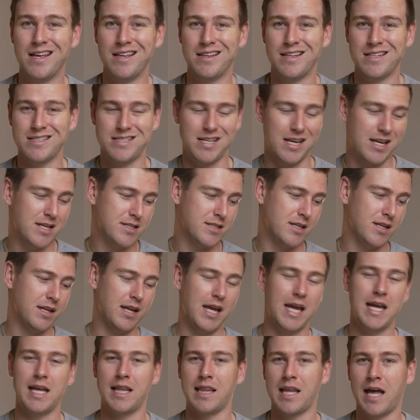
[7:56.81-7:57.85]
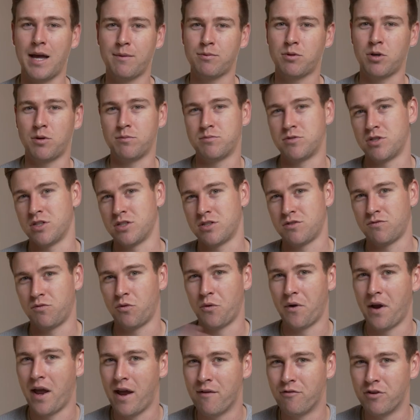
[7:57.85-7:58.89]
This isn't a laptop just
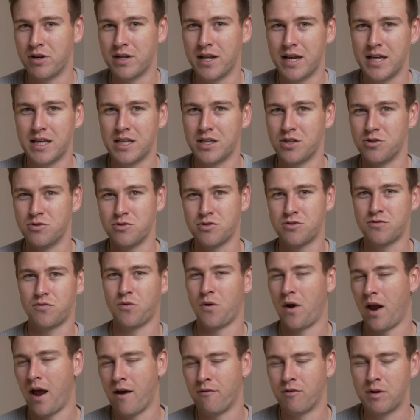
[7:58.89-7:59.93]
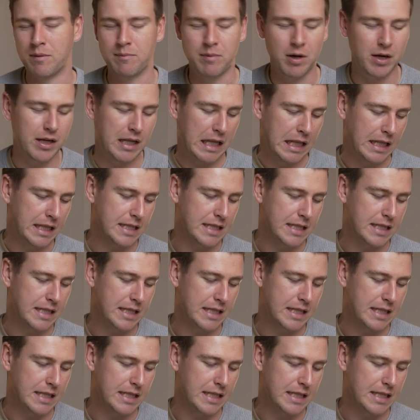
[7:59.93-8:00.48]
for everyday use for everybody.